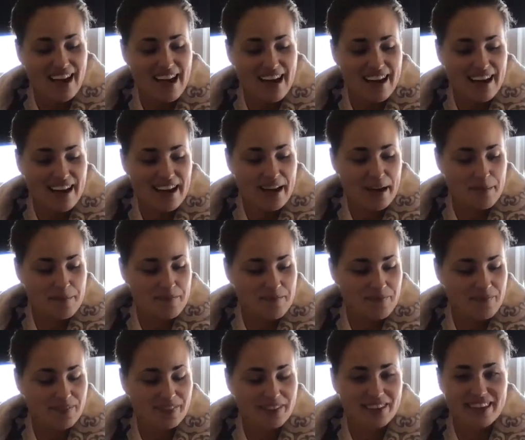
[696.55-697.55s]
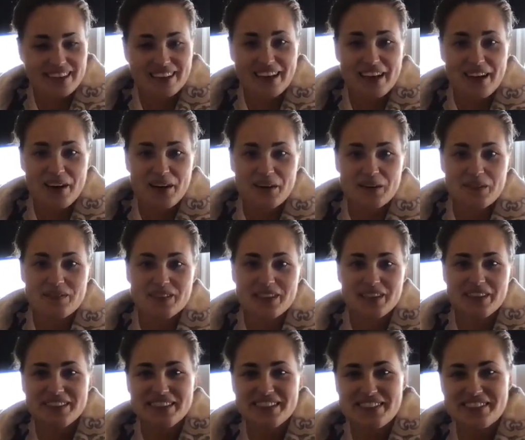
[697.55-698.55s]
And I hope
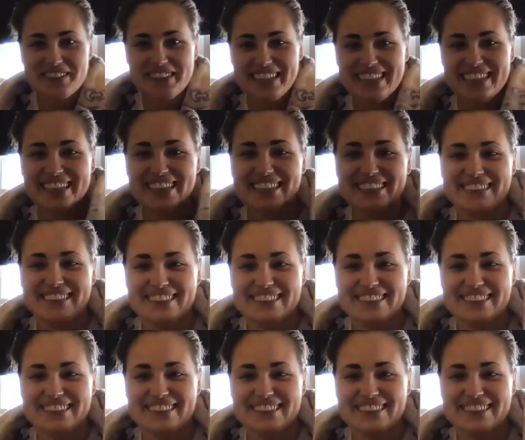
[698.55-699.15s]
you enjoyed it.